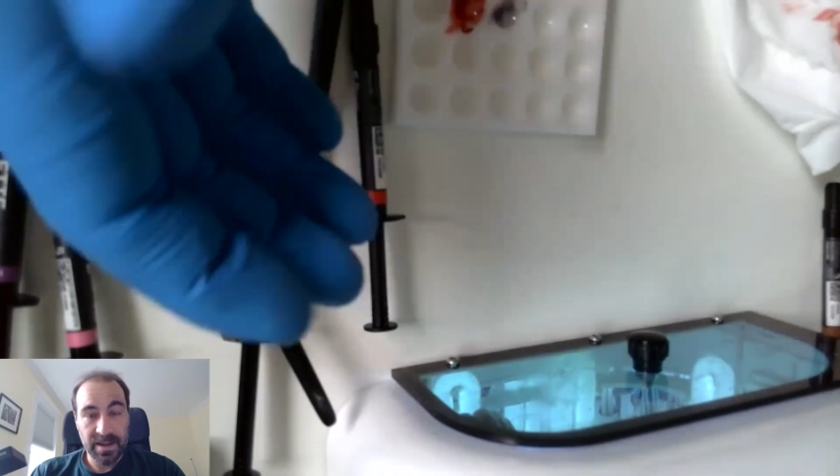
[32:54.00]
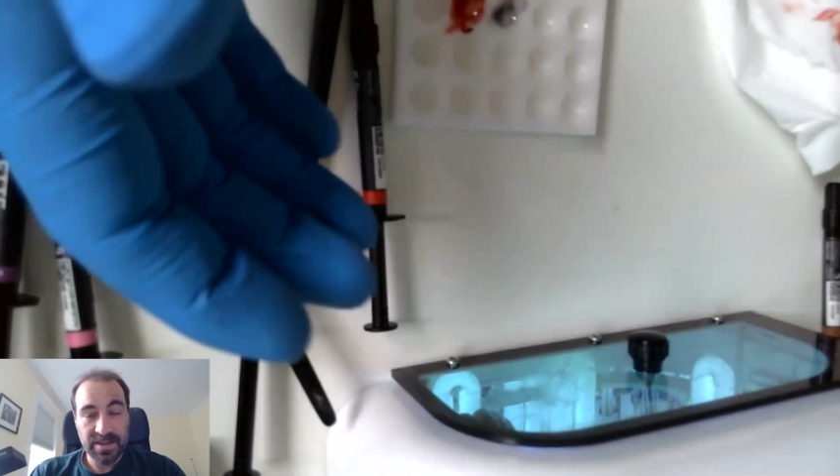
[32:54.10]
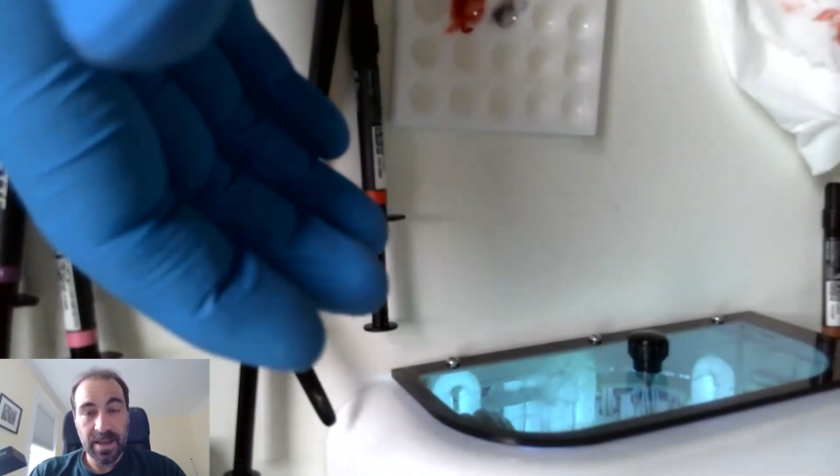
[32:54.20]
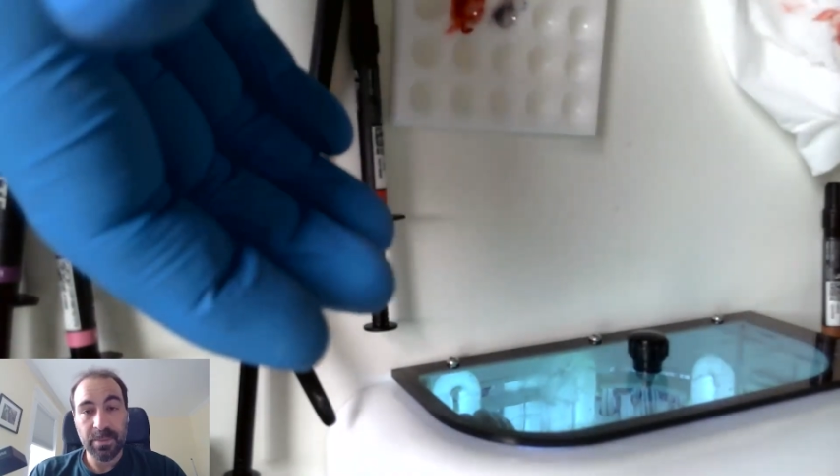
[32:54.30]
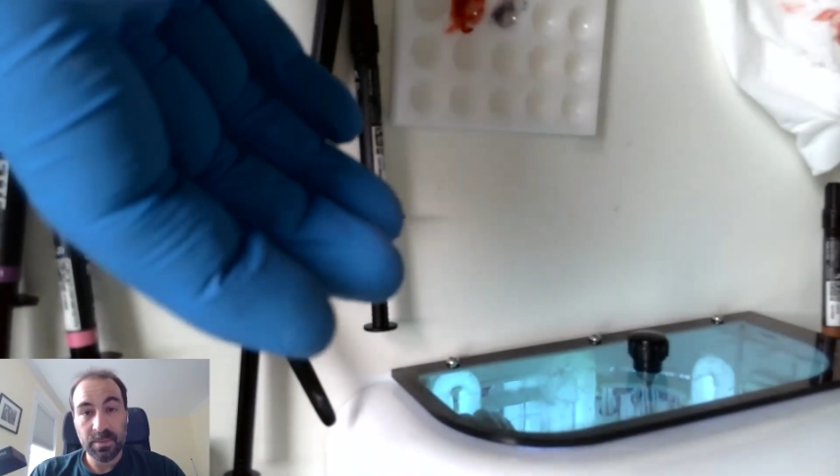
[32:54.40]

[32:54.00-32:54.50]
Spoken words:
has happened